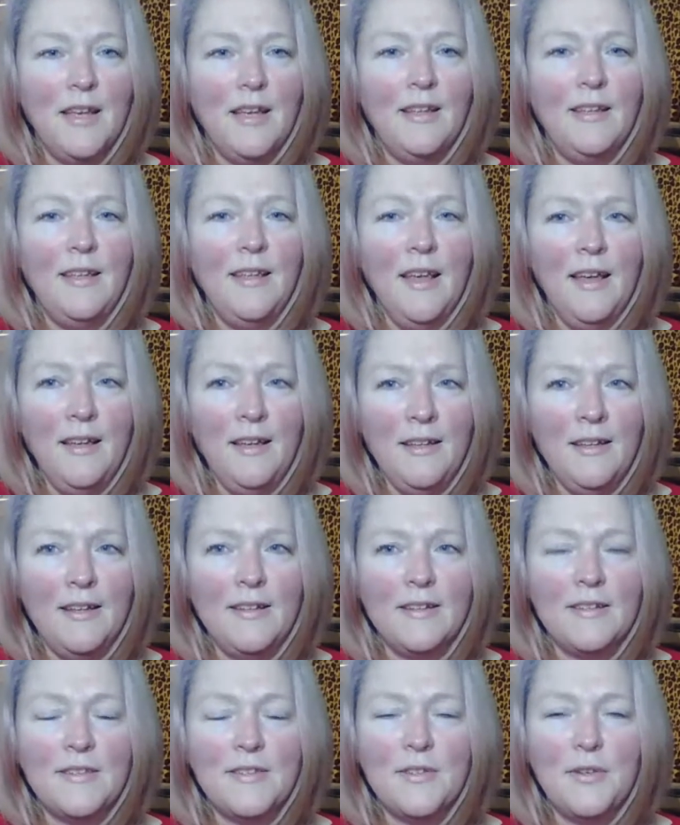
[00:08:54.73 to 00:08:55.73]

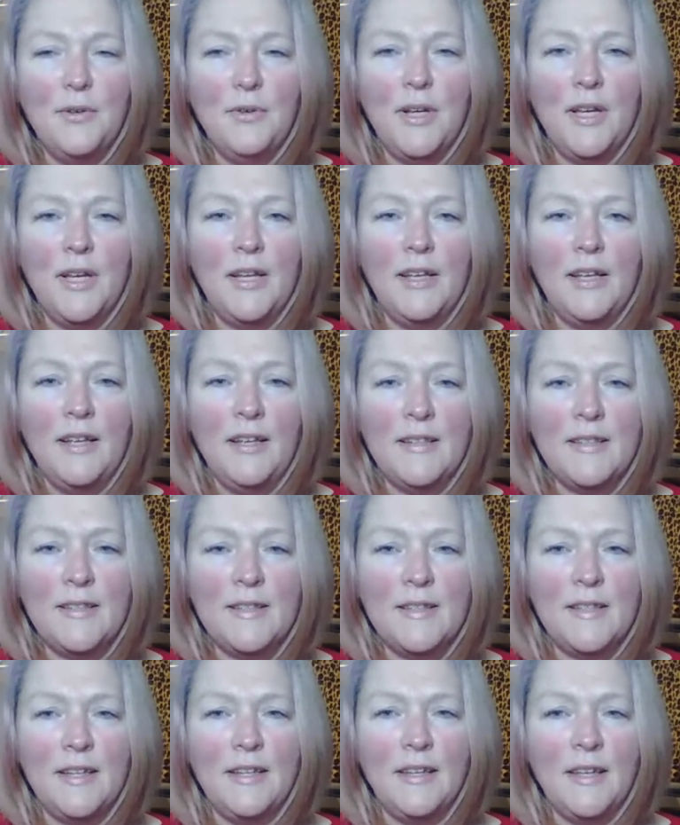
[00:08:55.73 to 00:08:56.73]
yeah, so
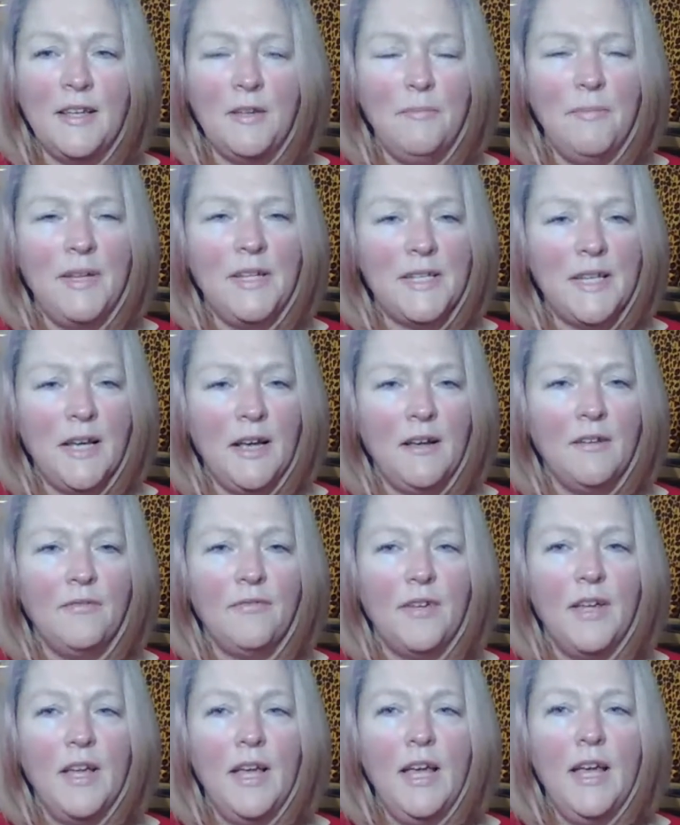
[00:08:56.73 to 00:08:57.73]
it's it can be
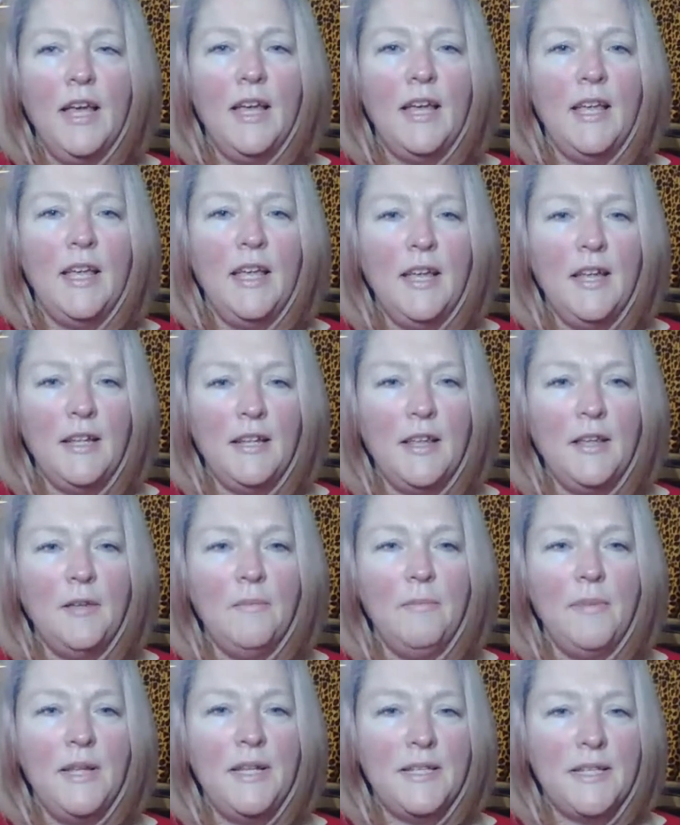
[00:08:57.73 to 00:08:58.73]
tough. It
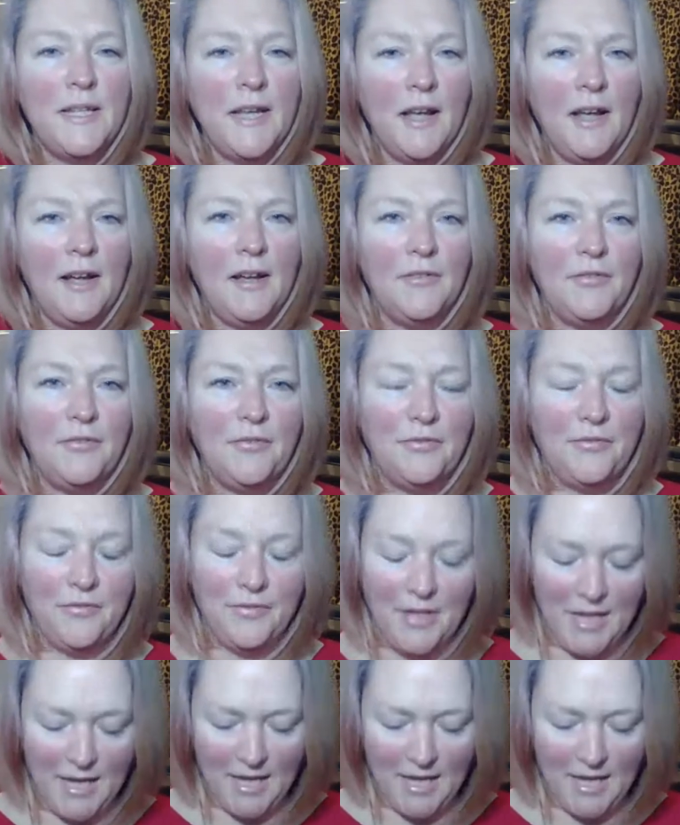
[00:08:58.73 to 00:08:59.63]
can be tough.